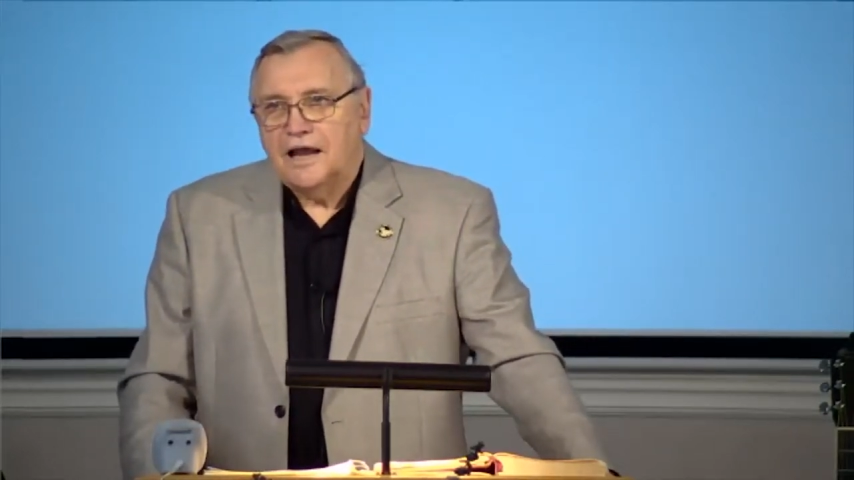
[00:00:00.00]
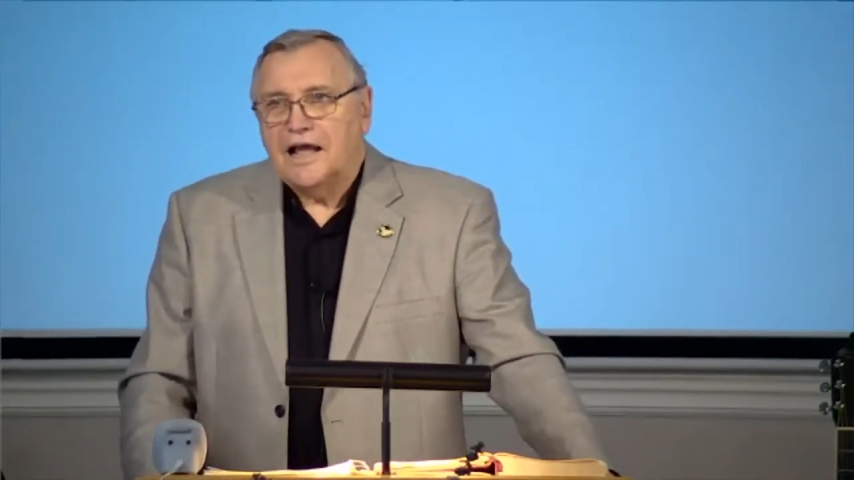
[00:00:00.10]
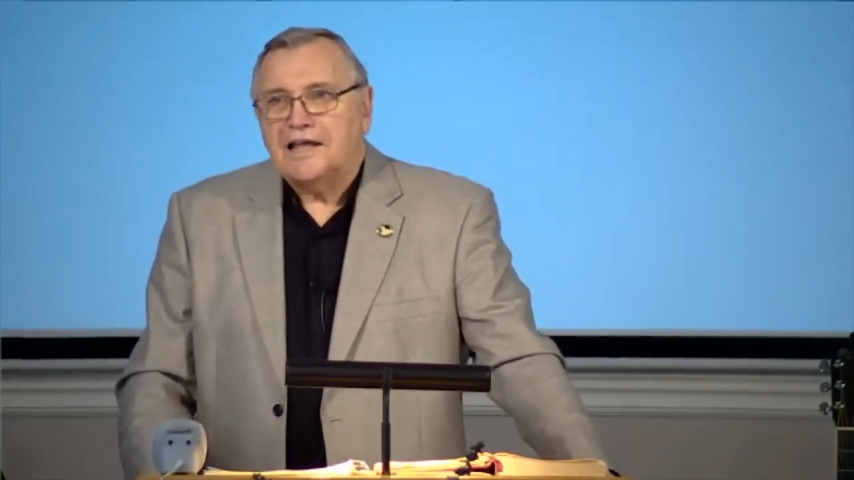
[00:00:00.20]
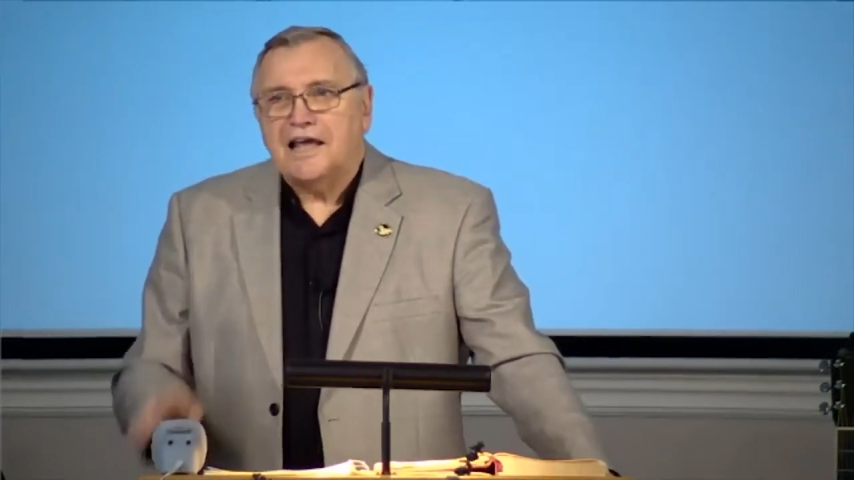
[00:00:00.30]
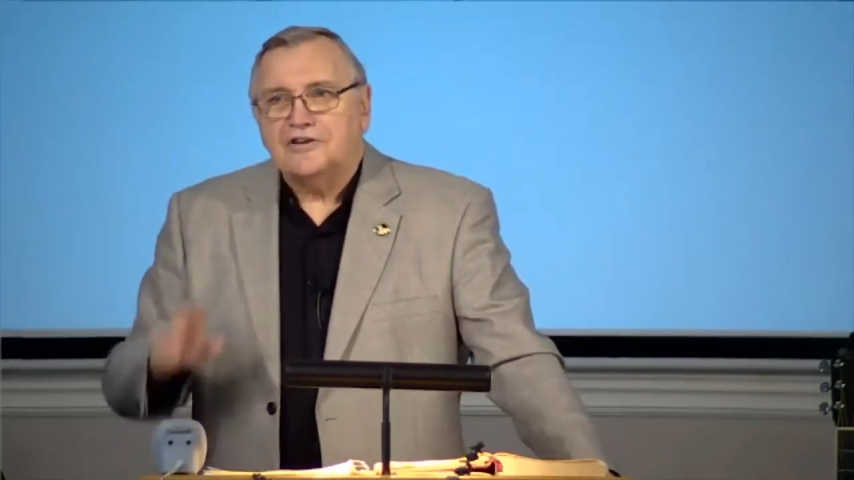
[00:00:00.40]

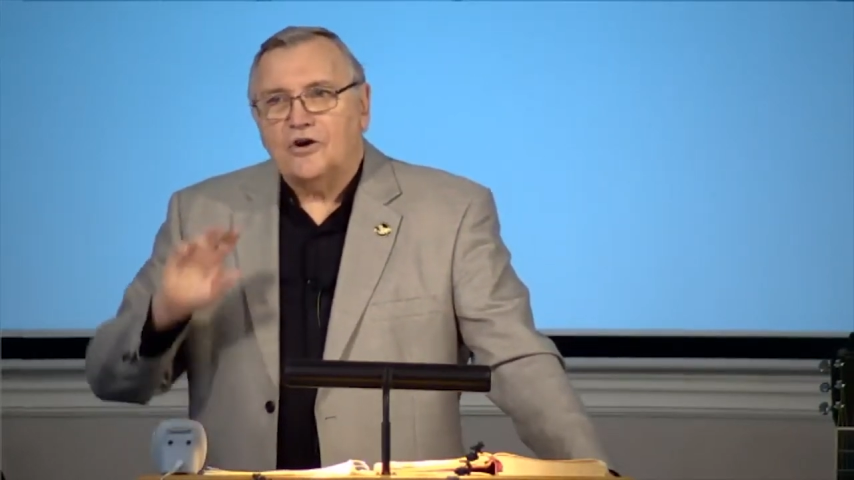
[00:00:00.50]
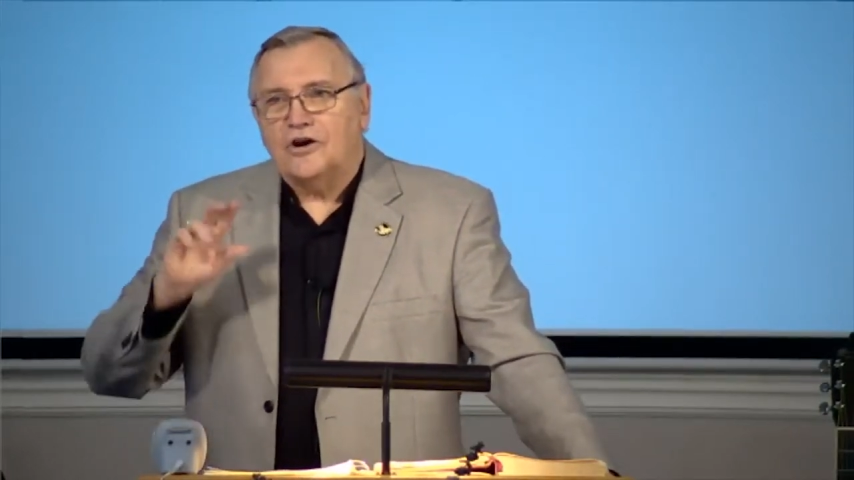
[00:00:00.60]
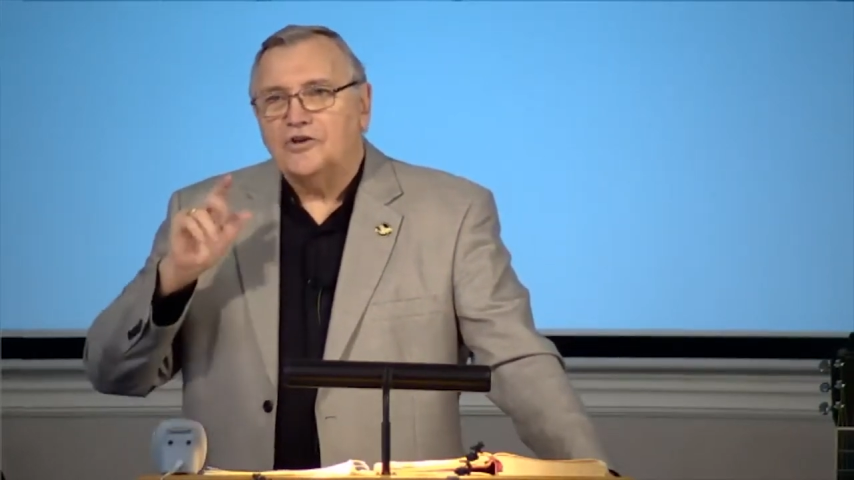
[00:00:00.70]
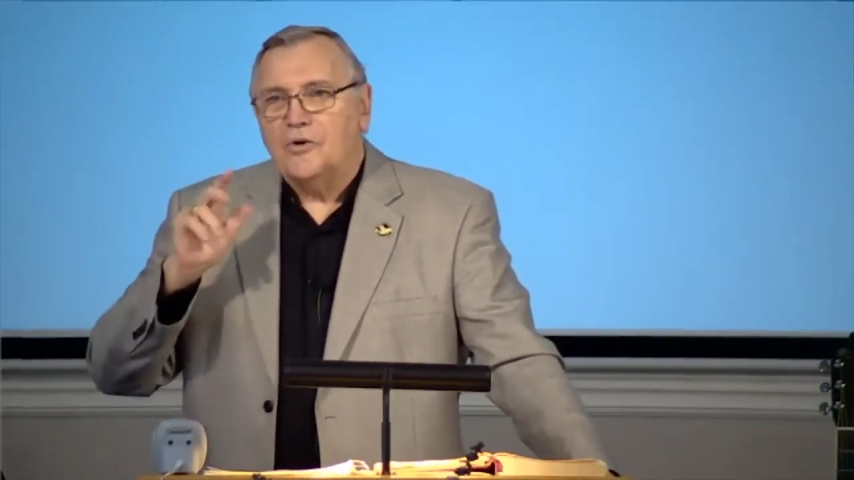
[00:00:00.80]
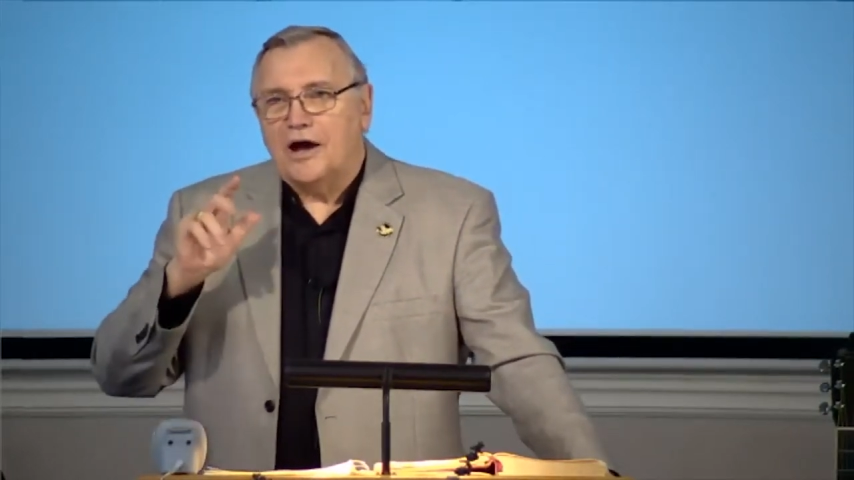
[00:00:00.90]
I can't
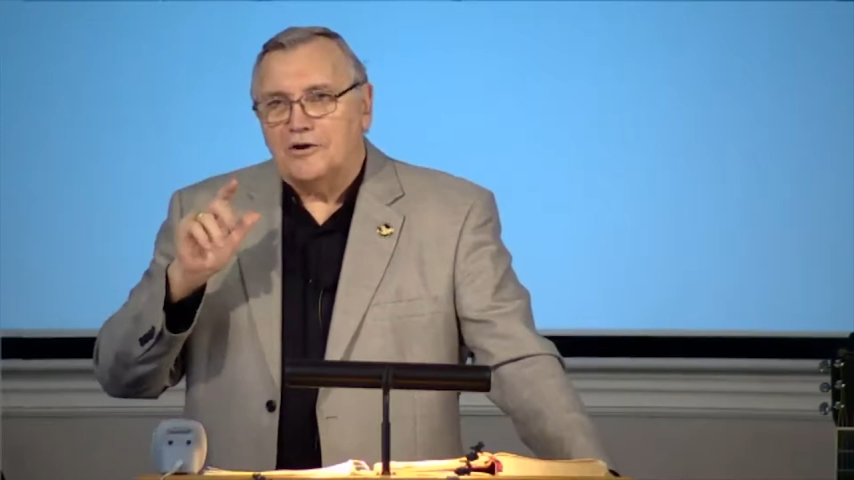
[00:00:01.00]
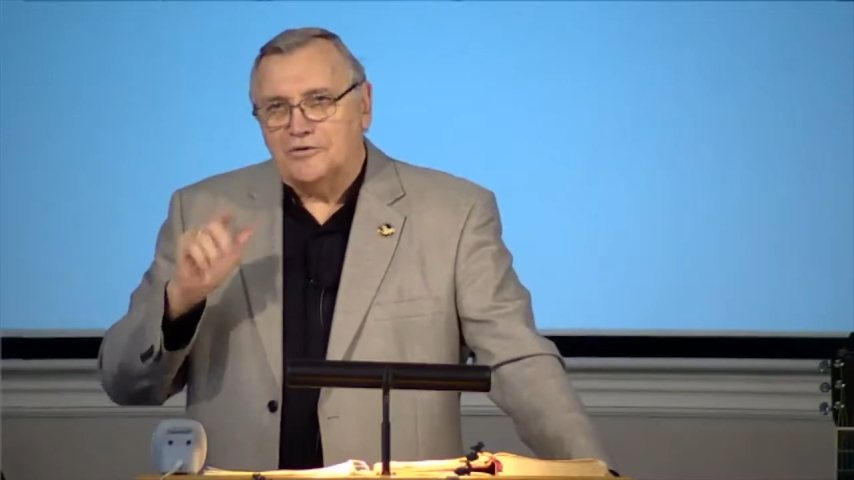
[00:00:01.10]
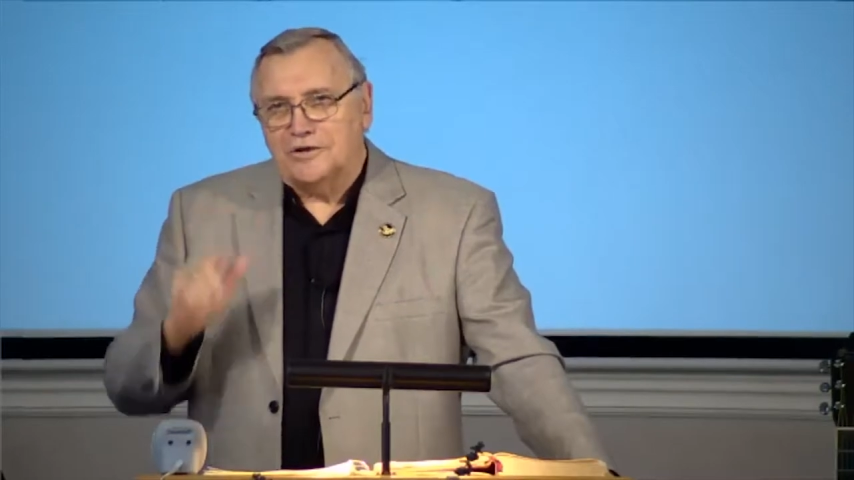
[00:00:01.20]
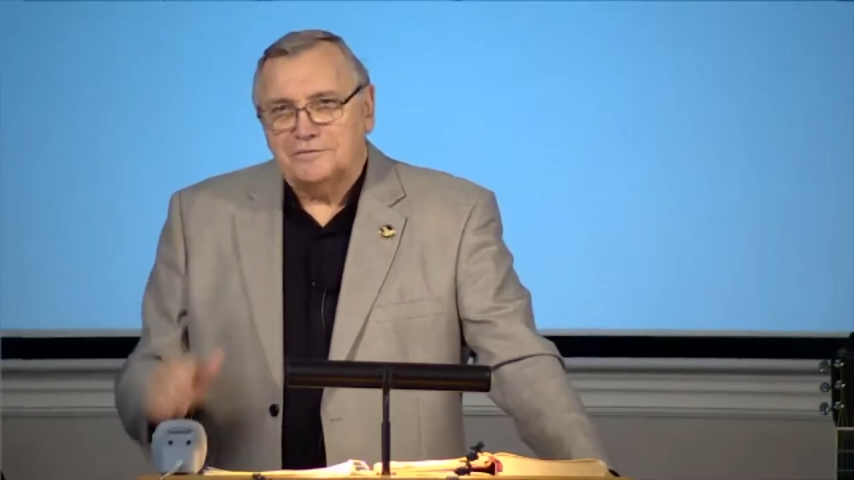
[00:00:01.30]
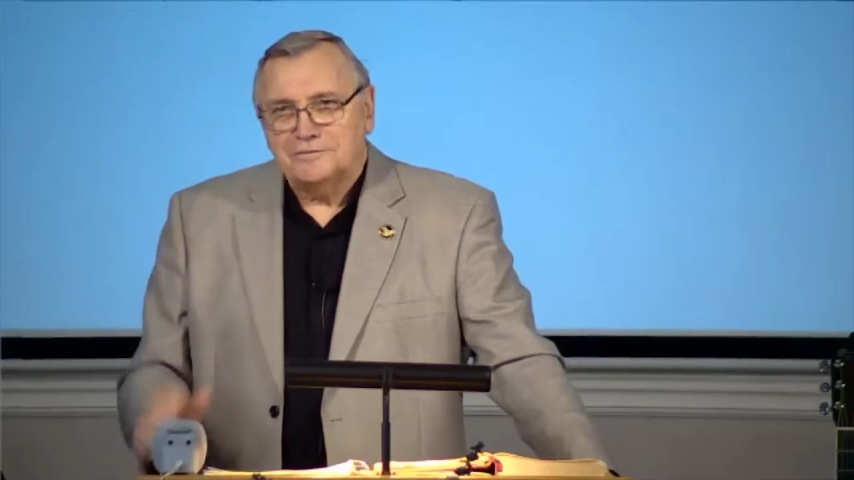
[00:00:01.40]
talk you out of it.